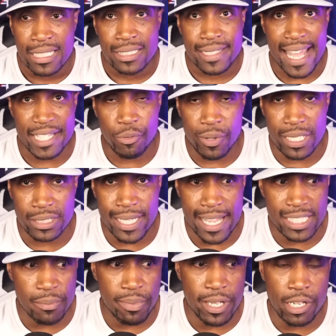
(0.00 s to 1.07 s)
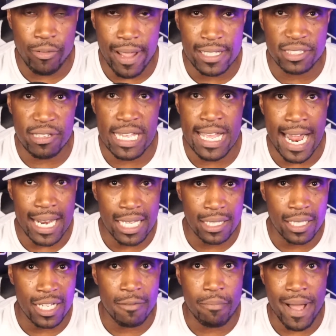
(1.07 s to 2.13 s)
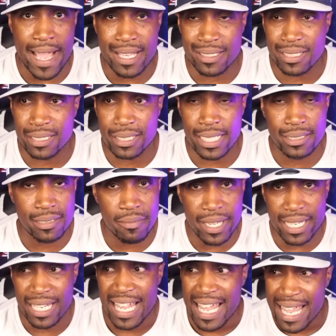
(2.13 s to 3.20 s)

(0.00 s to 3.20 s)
That's what it takes to be great. So you got to love Micah's sentiment,